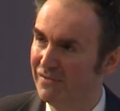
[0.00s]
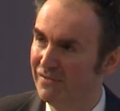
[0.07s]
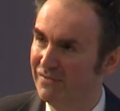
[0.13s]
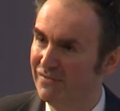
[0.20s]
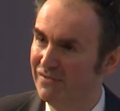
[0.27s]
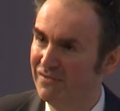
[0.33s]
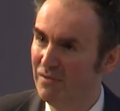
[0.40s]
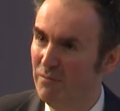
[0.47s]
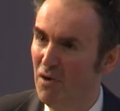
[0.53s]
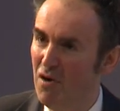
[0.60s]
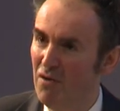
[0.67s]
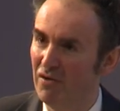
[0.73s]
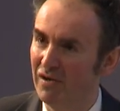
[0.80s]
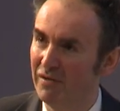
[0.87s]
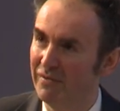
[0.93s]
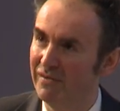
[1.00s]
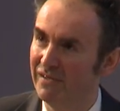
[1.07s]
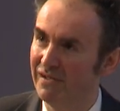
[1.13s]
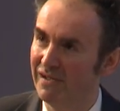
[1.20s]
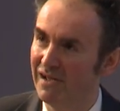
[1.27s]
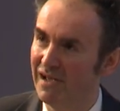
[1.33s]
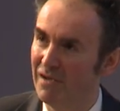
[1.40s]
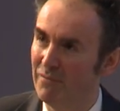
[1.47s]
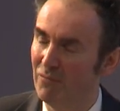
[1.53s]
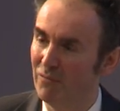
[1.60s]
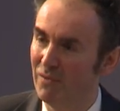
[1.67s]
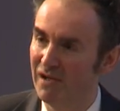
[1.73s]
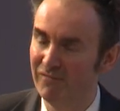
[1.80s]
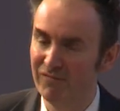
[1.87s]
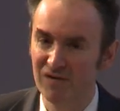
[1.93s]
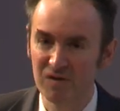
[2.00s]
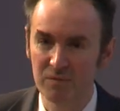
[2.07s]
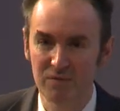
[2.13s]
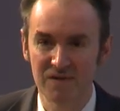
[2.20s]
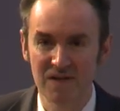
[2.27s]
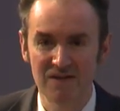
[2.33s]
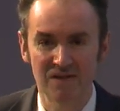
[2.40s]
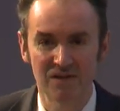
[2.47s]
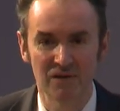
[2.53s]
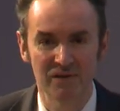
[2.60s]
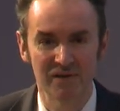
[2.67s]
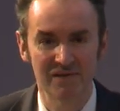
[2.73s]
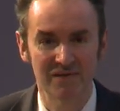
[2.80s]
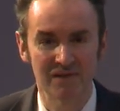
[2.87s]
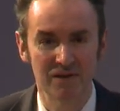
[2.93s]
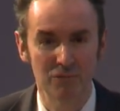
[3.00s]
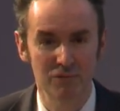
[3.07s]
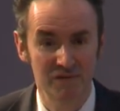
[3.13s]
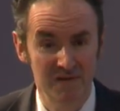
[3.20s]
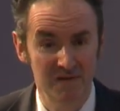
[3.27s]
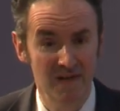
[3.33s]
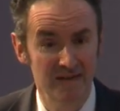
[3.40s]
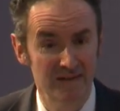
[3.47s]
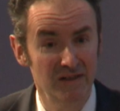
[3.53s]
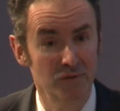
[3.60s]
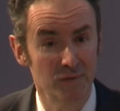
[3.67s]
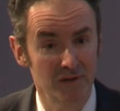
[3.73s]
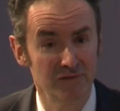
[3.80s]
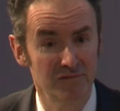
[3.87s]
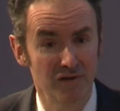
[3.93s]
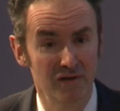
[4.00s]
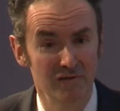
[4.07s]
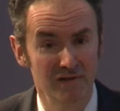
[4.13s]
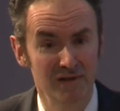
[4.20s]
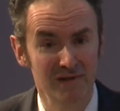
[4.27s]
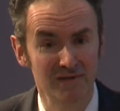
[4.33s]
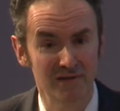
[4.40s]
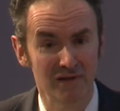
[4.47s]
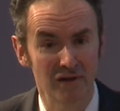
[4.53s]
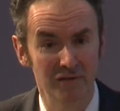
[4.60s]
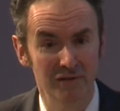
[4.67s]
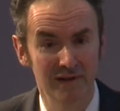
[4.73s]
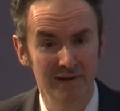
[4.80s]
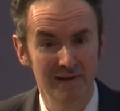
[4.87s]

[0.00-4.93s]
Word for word: some horror that when I first presented on this, it was exactly 25 years ago,